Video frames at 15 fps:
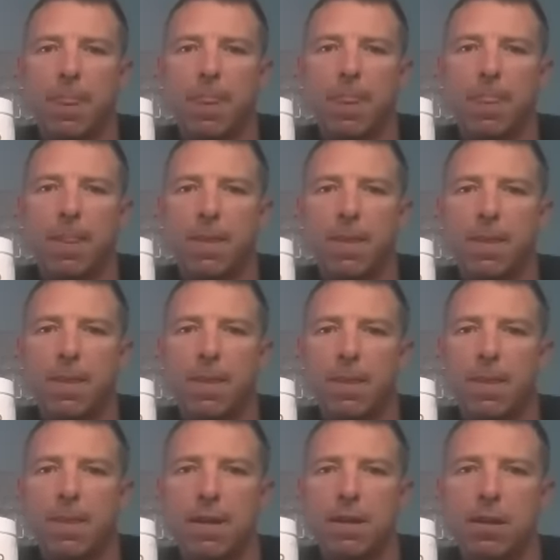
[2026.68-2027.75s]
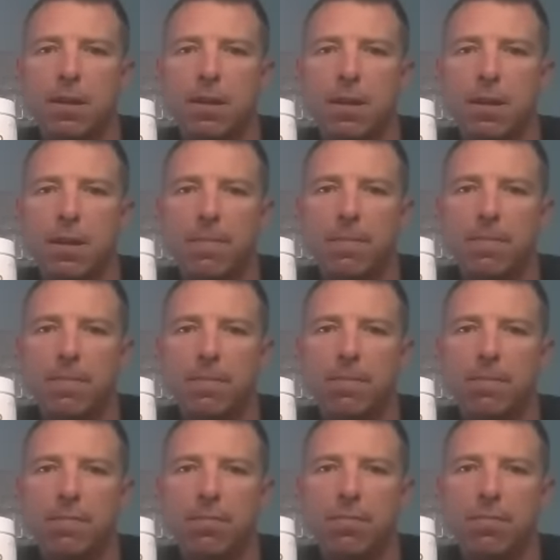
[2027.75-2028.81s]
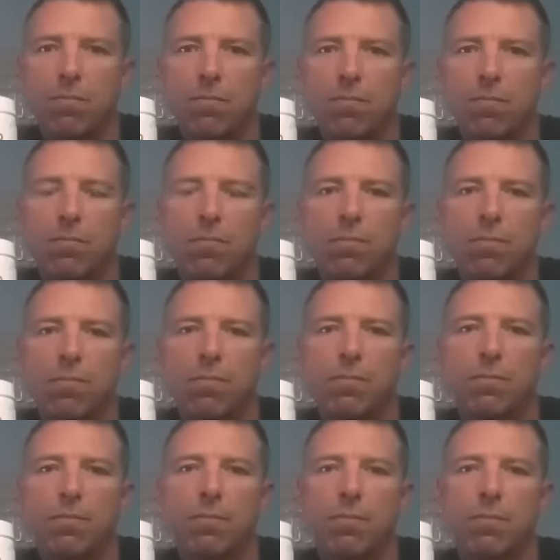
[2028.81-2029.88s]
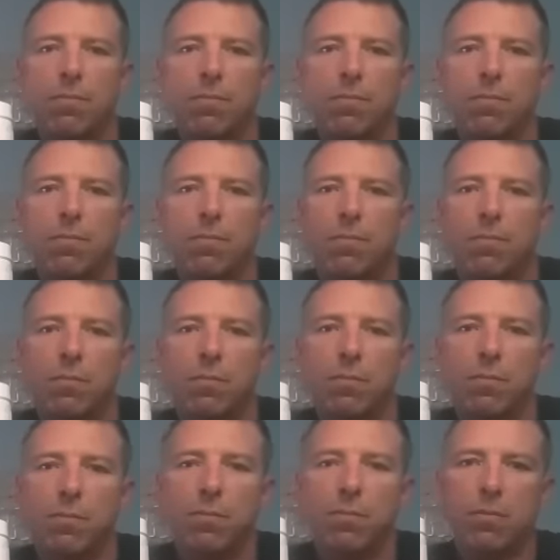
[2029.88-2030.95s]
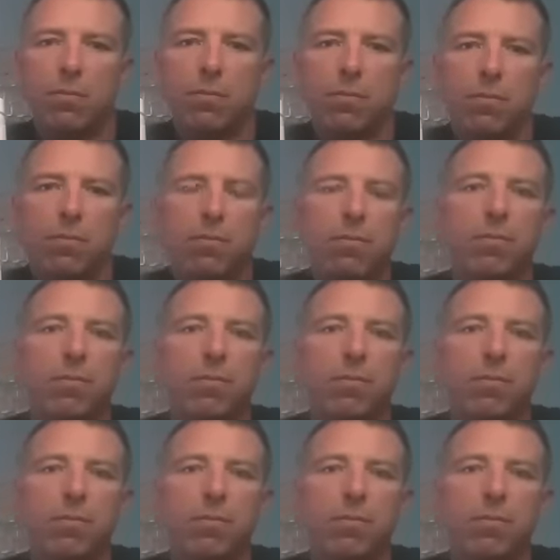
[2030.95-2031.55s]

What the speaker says: (not speaking)